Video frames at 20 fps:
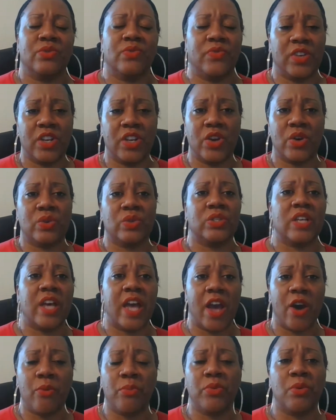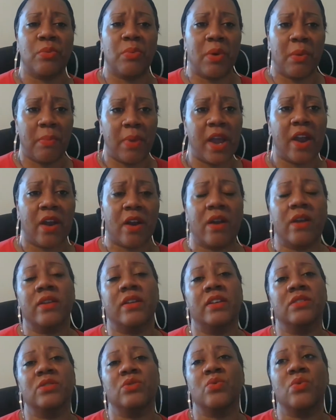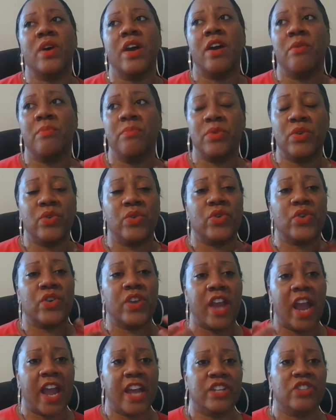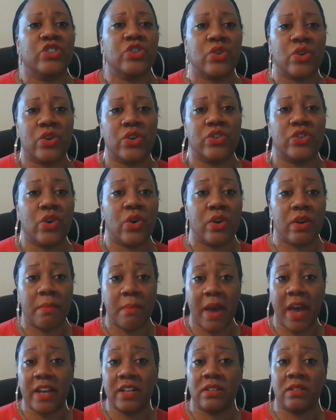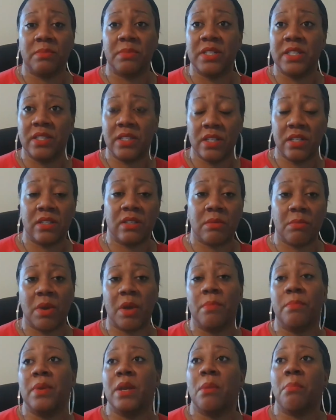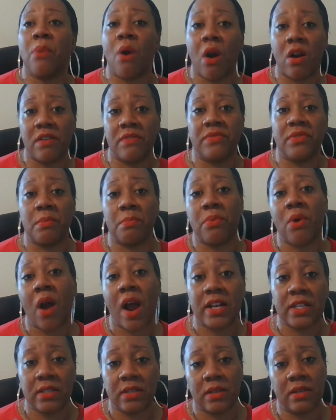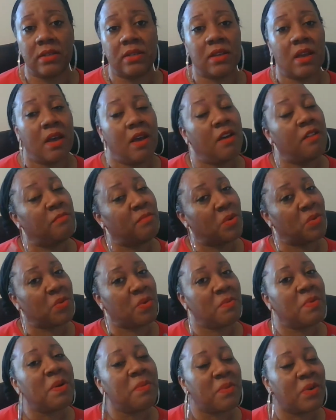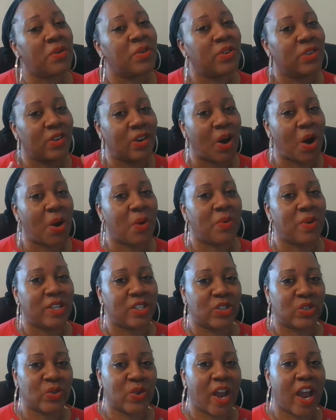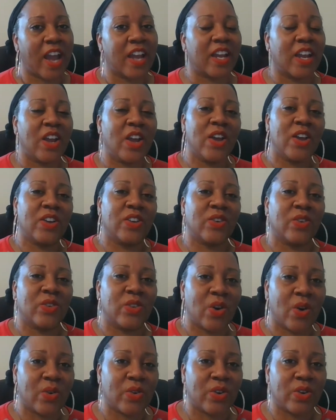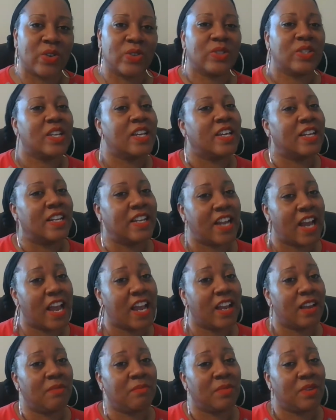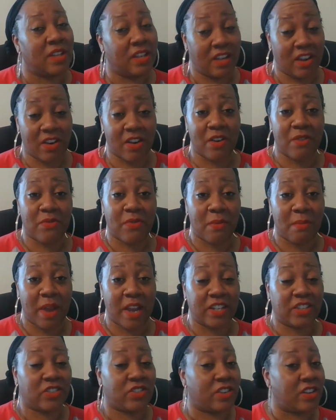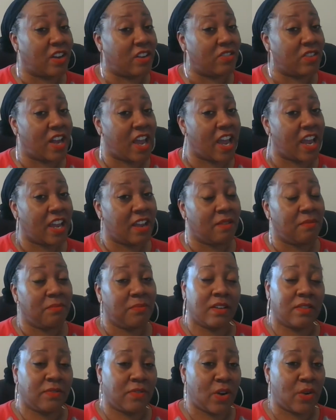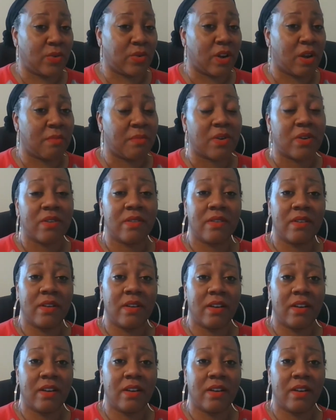videos to help you prepare. This will help you create your donor management system and be a part of the process. But remember to always track your donors' name, their information, their name, phone number,